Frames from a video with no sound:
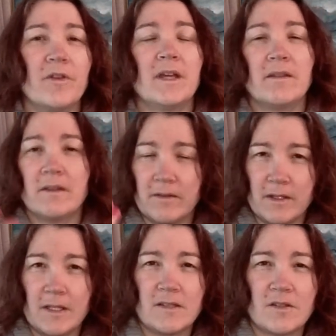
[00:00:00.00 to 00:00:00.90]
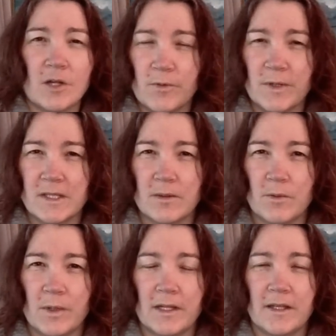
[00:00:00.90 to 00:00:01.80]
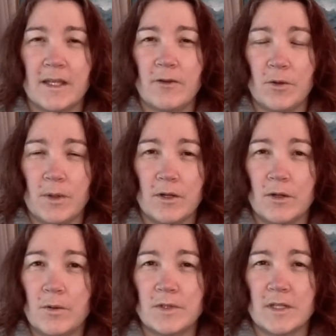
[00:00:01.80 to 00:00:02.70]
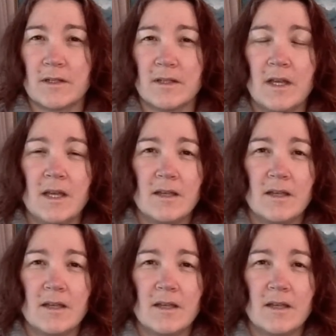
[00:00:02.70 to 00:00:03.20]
then the e-service will give you a note and